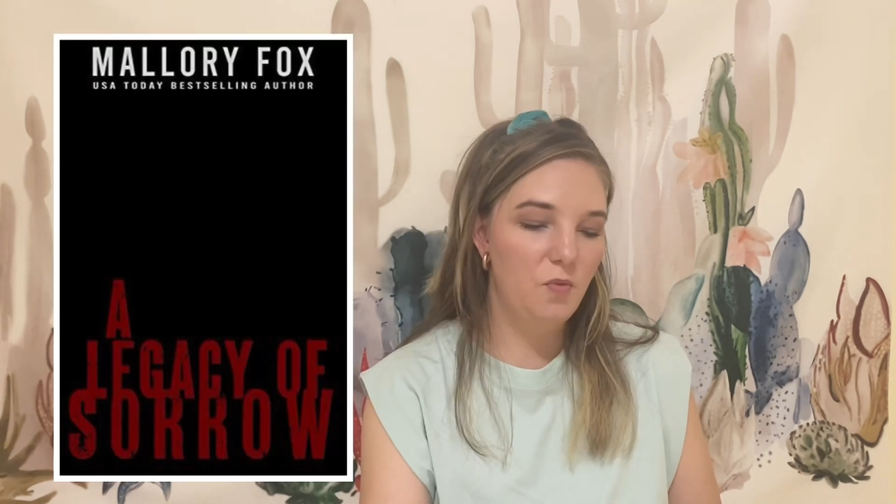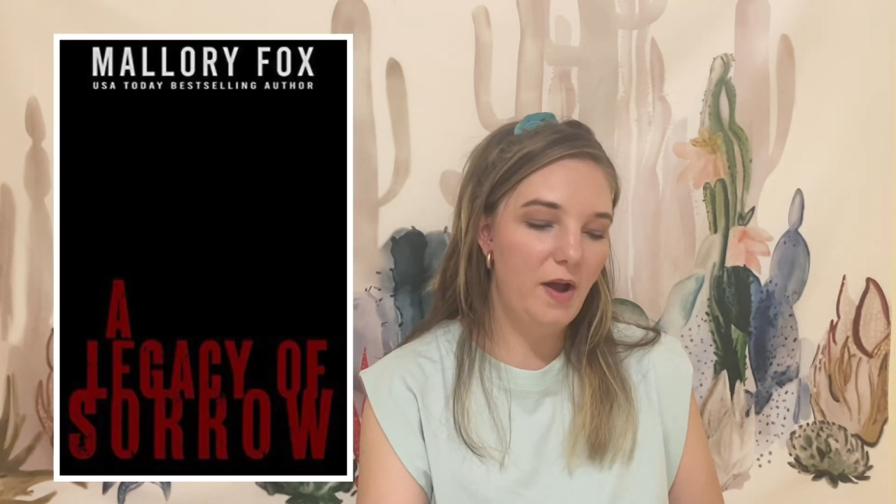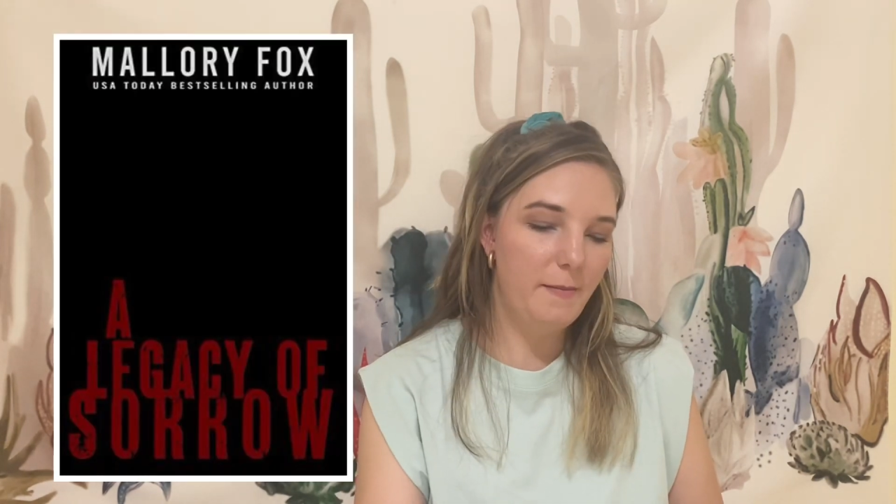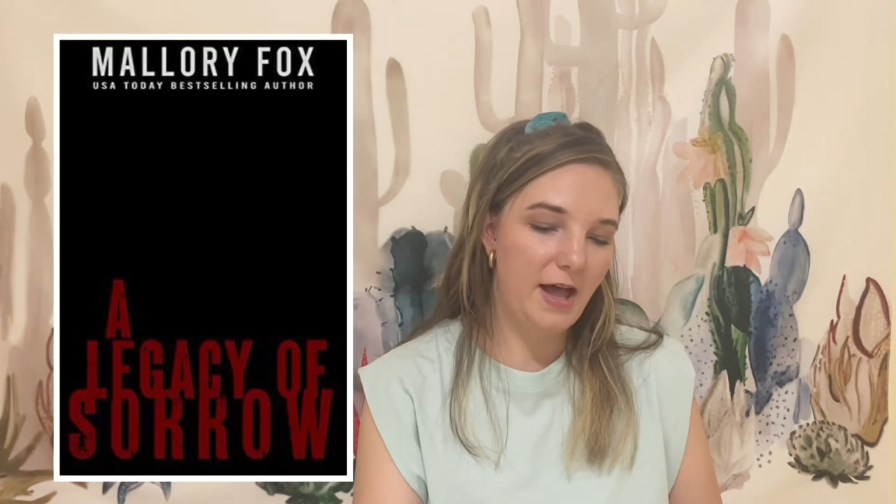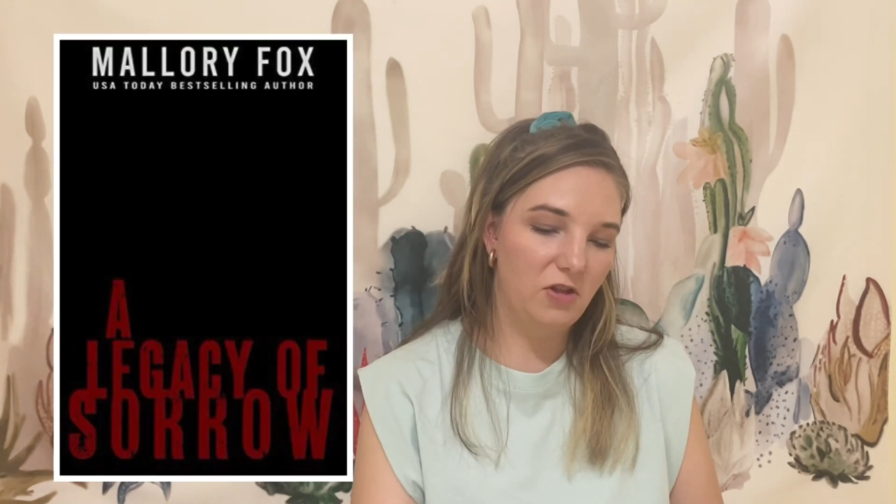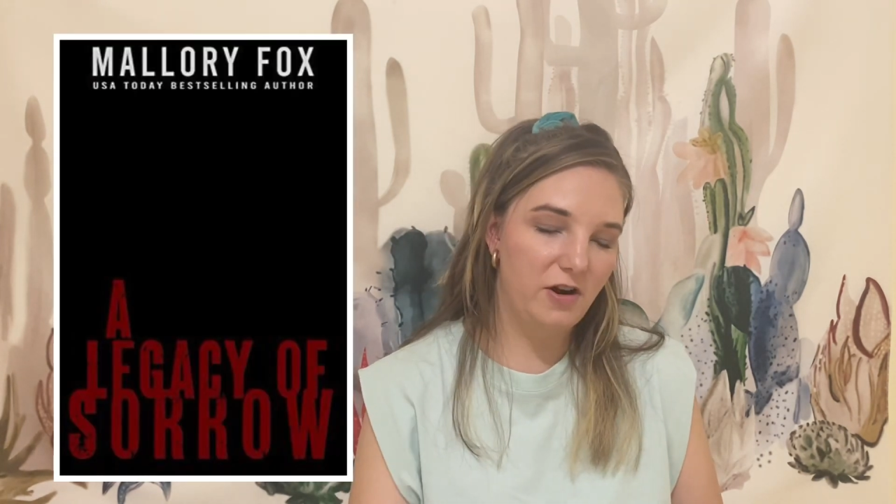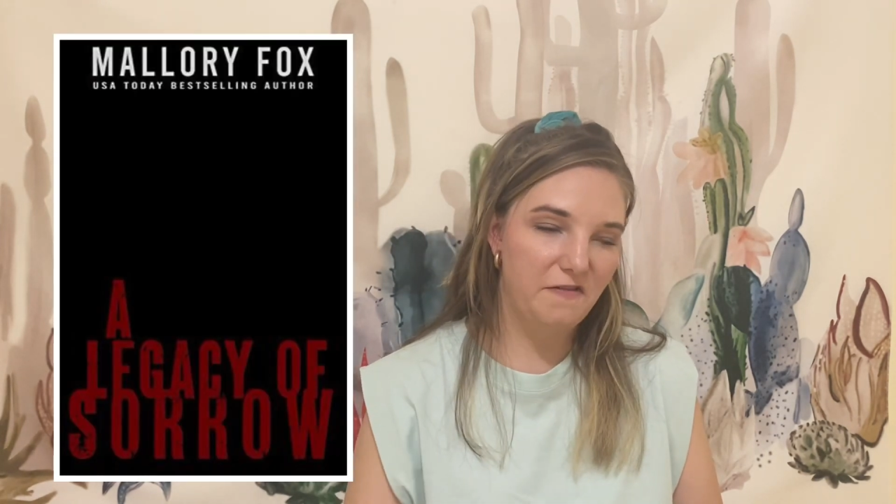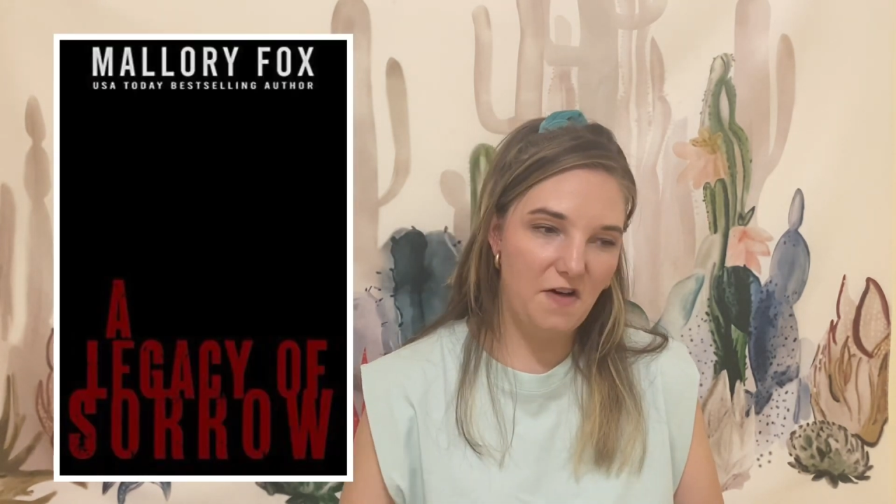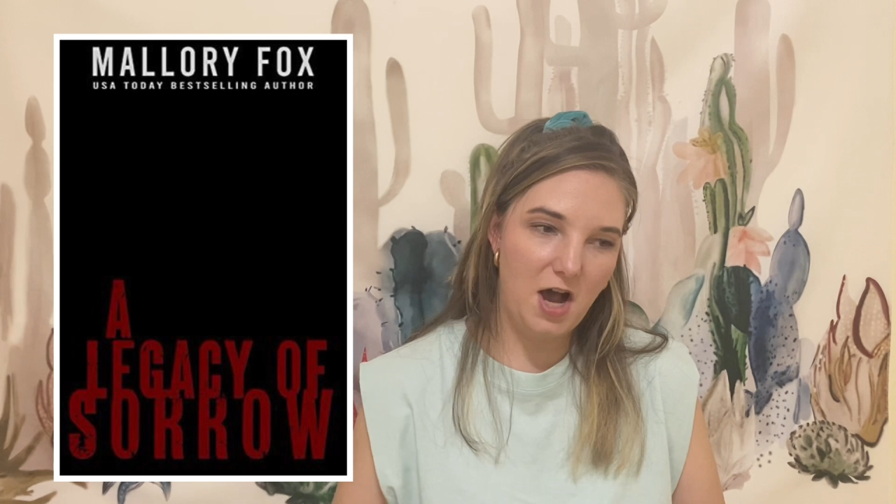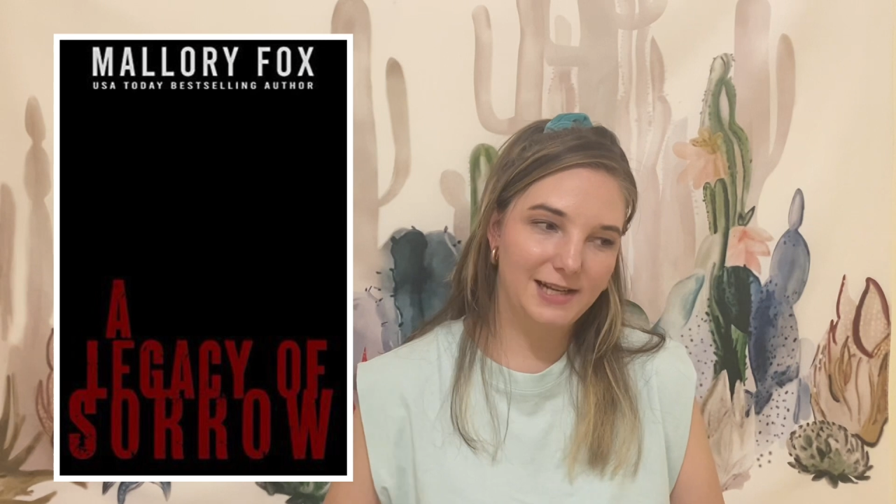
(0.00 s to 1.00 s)
by Mallory
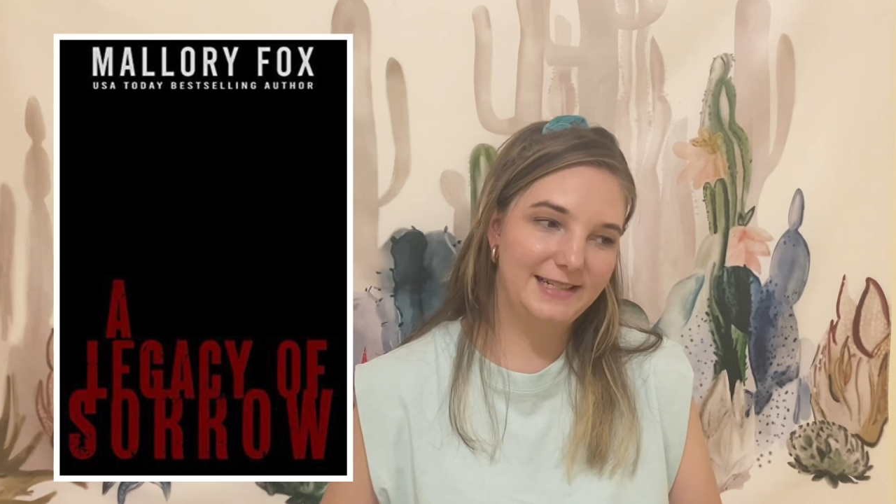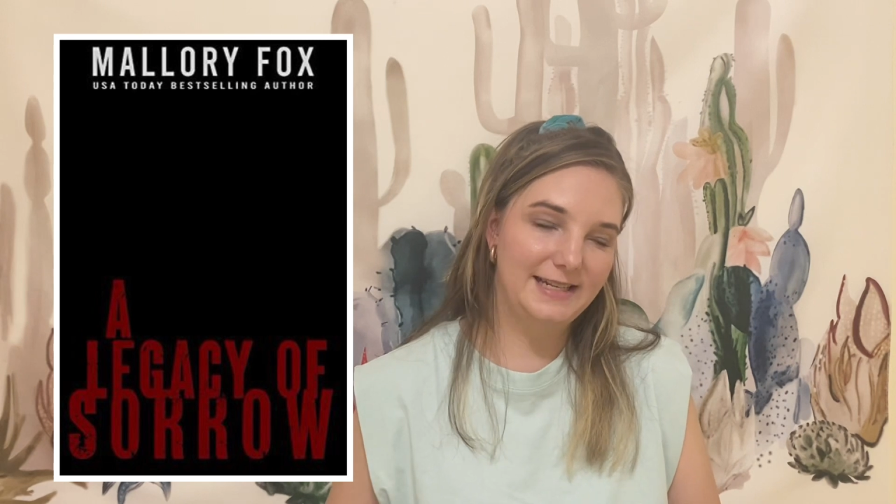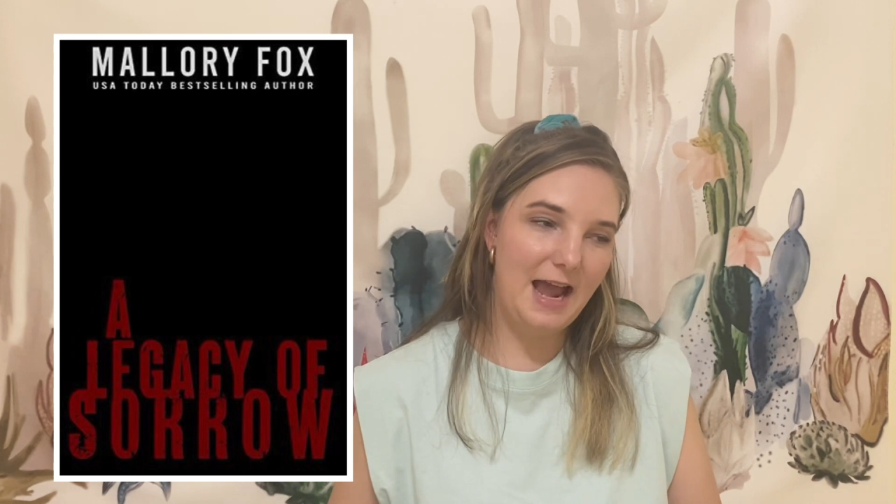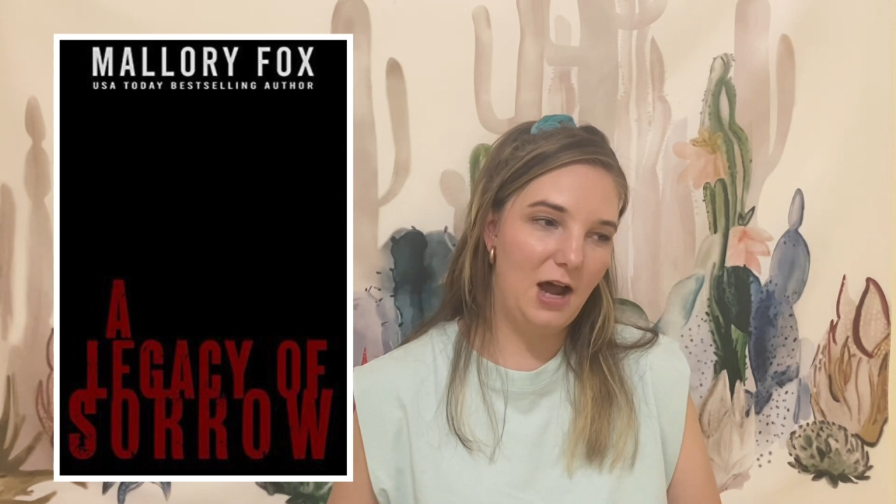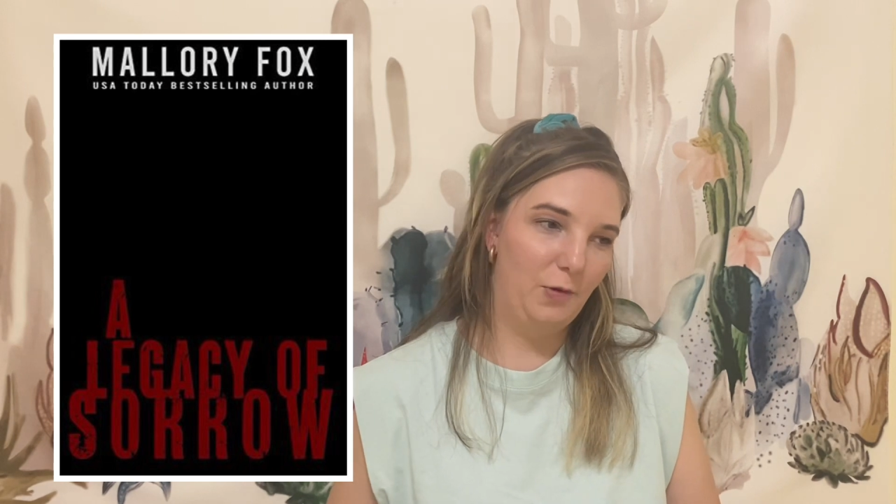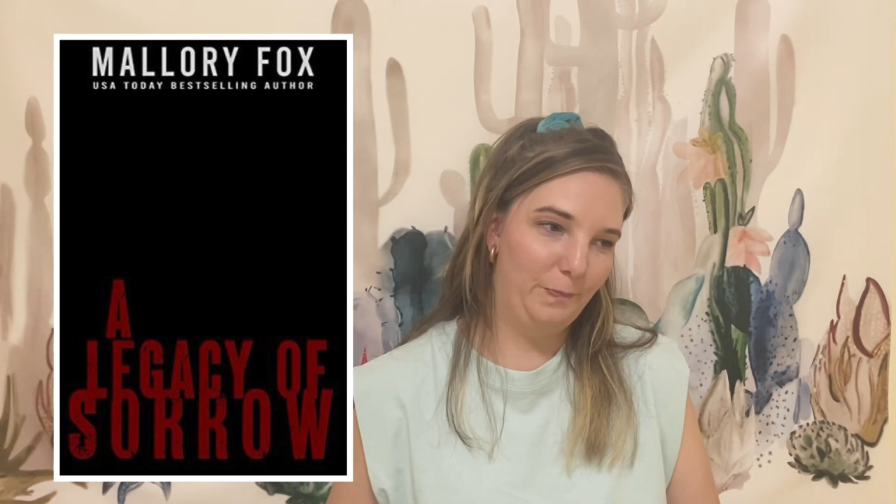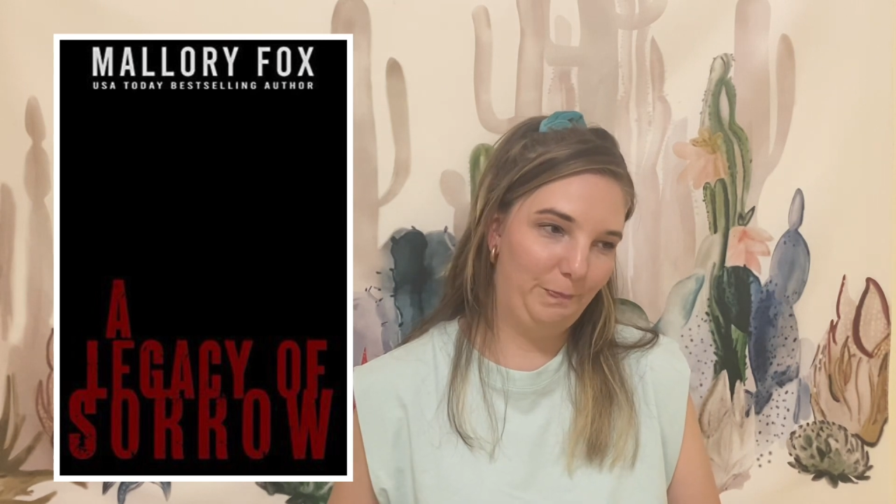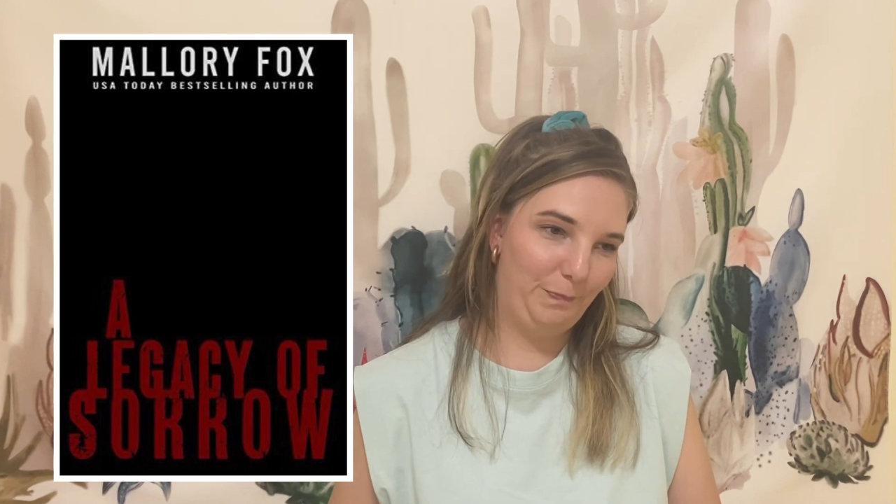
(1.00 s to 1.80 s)
Fox. Now,